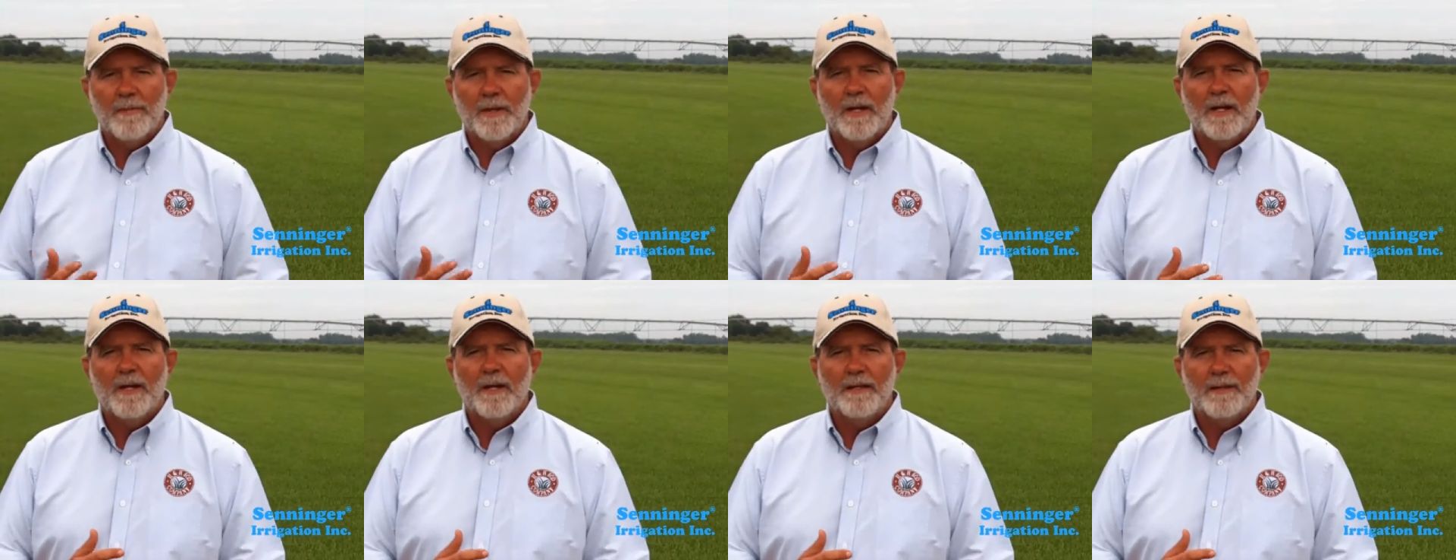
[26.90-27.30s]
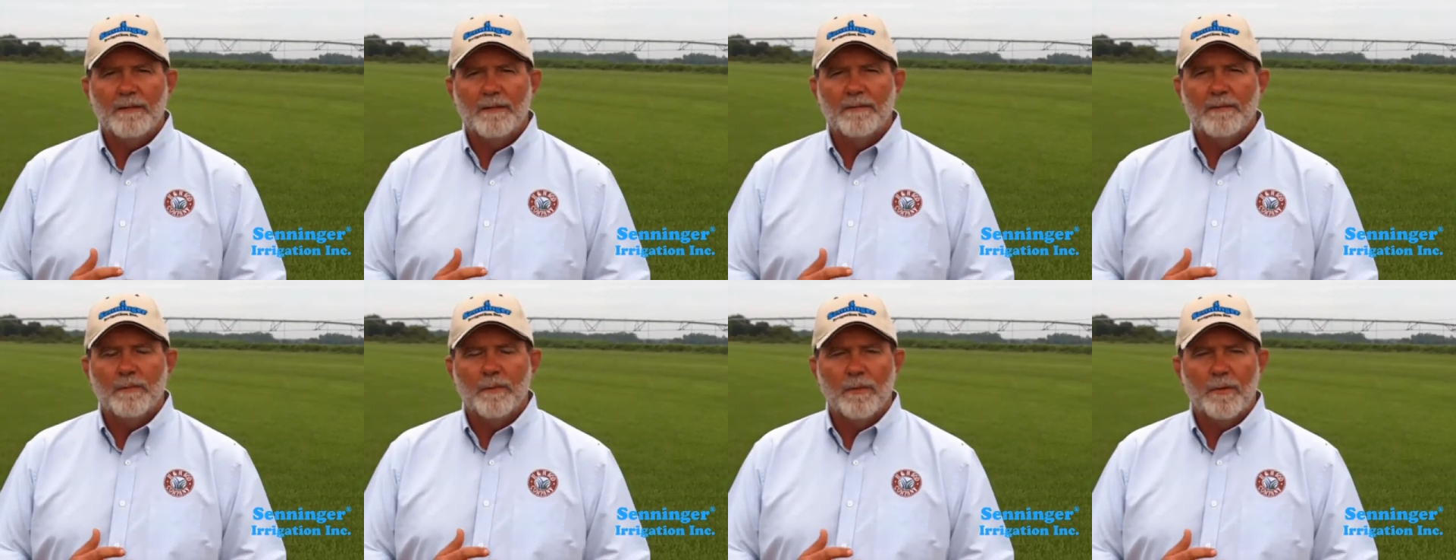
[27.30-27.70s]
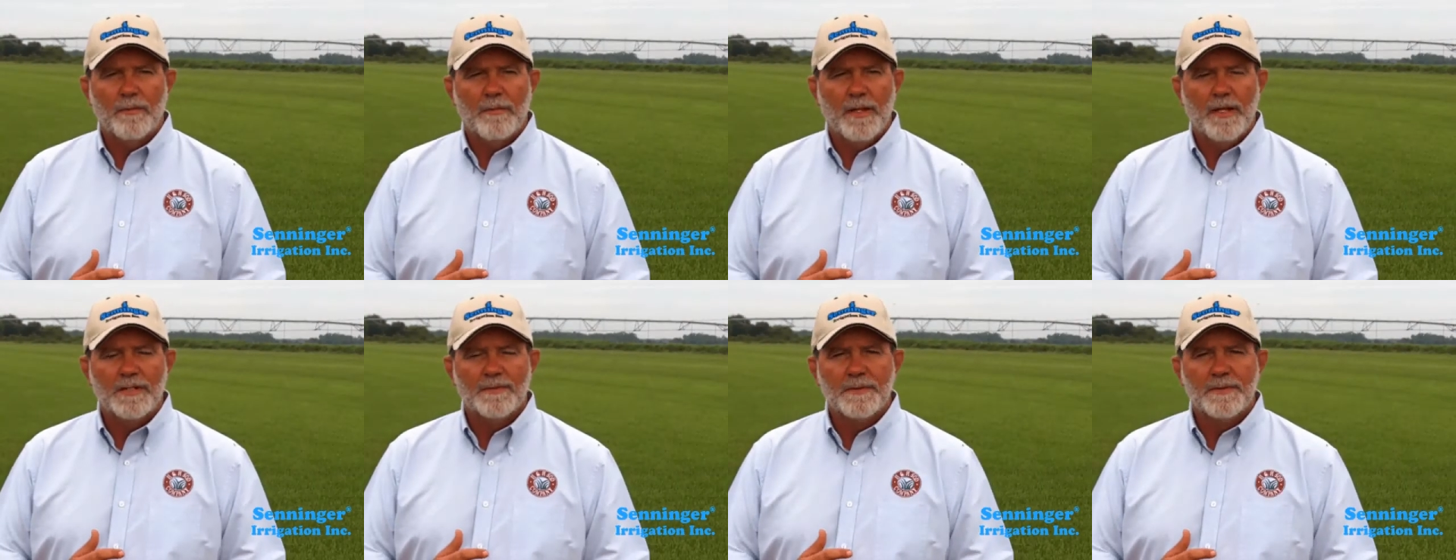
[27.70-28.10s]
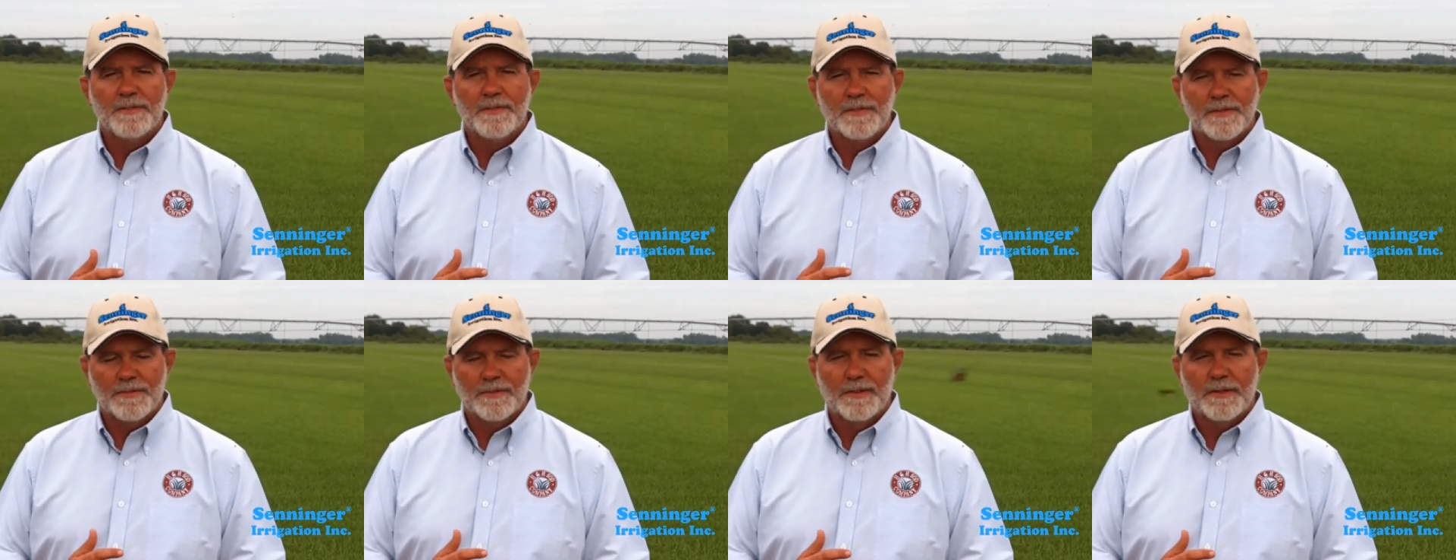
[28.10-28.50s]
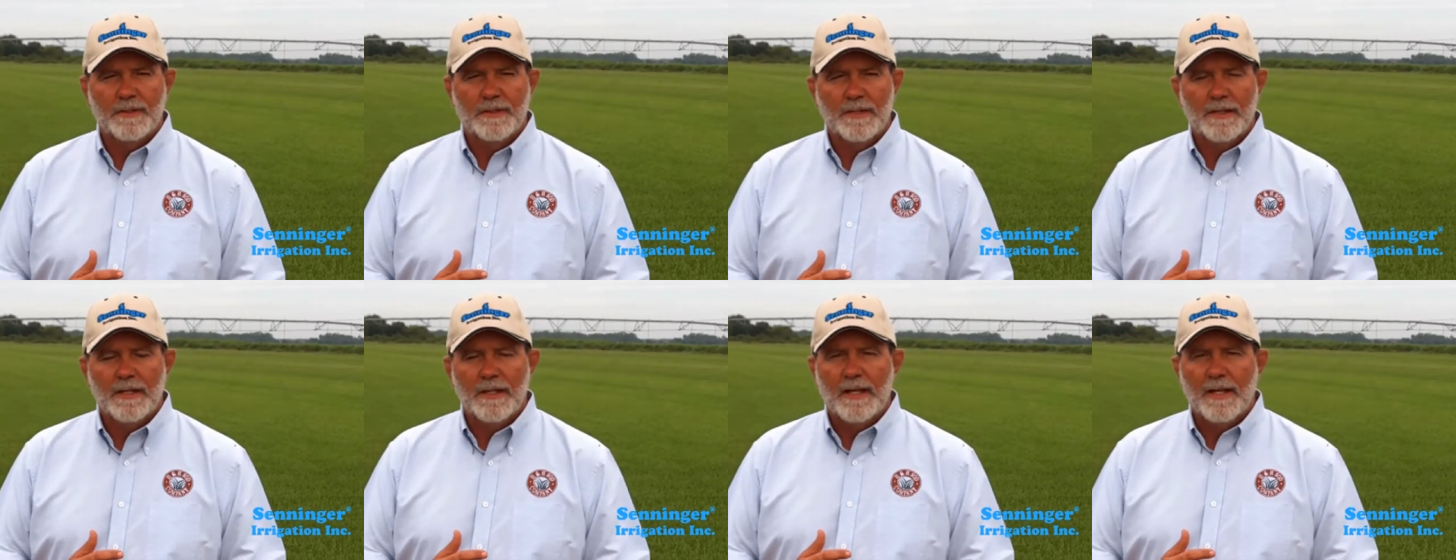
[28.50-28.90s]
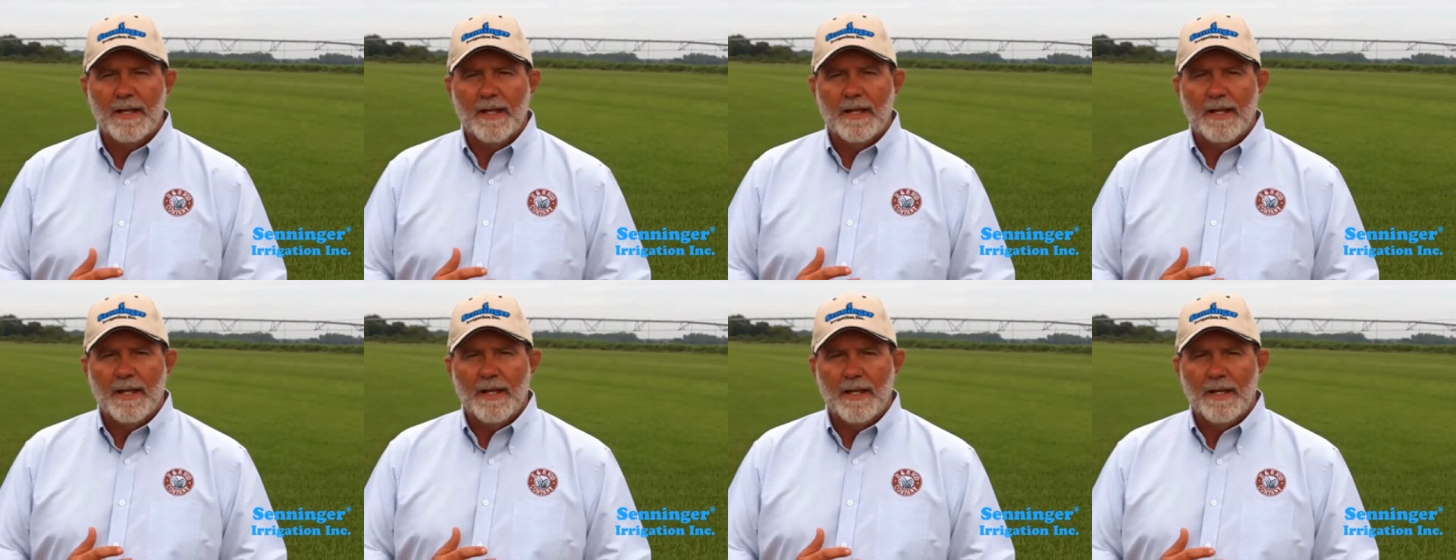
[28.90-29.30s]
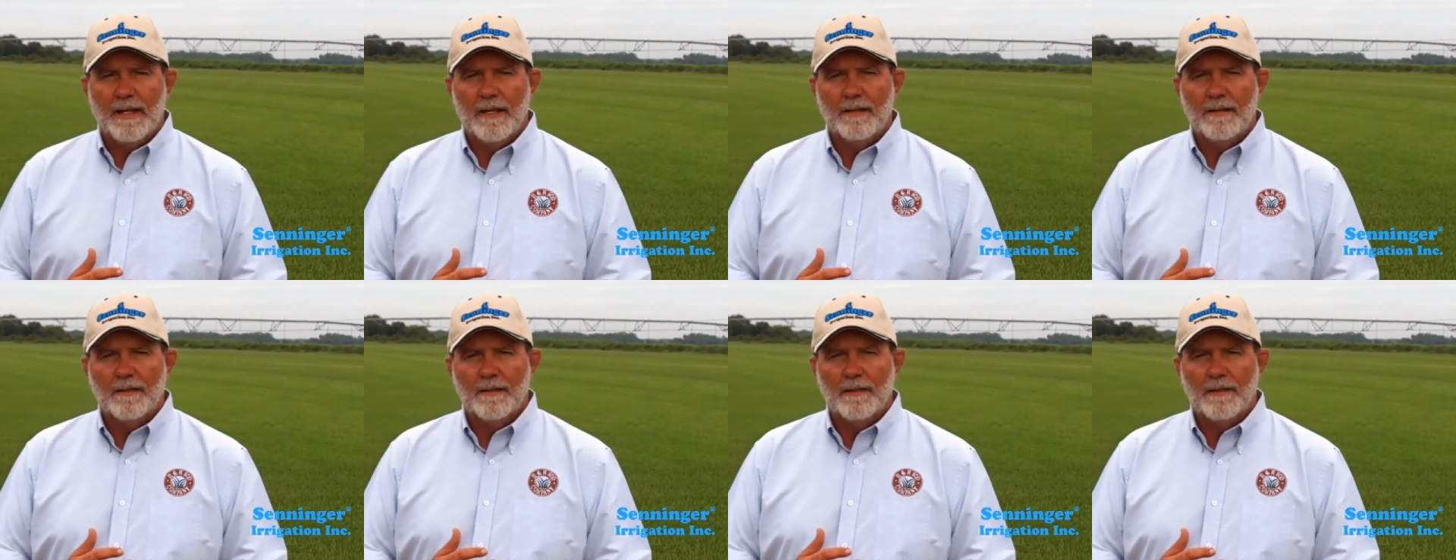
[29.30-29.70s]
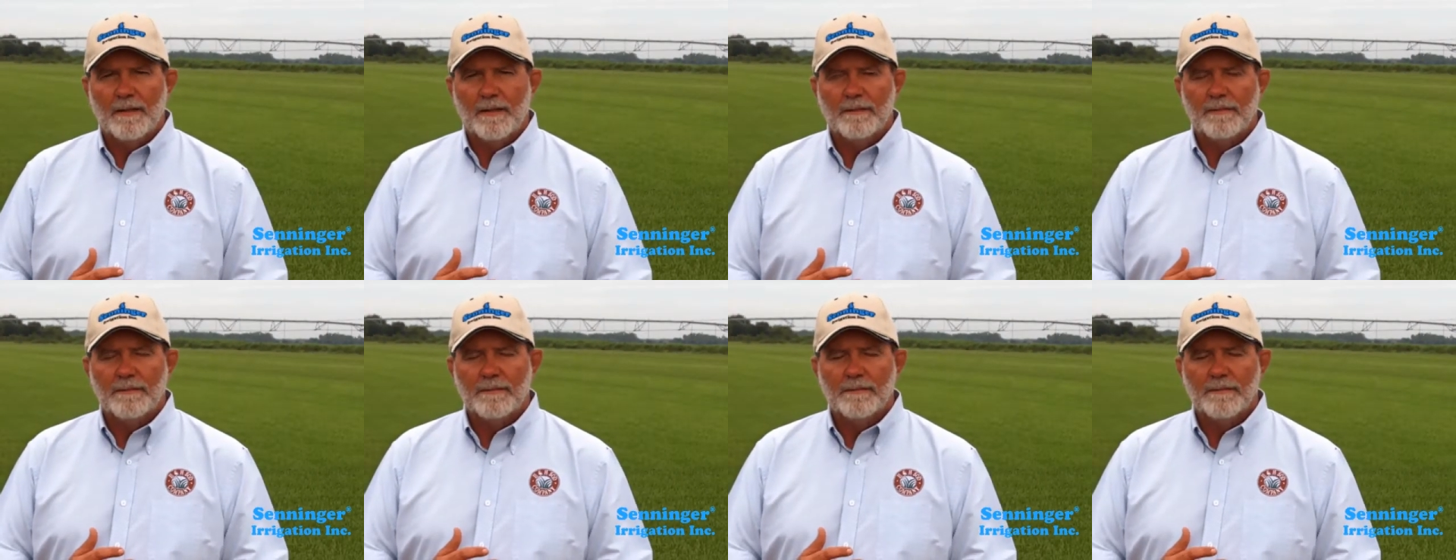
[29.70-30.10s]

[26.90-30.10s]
by the Water Management District and the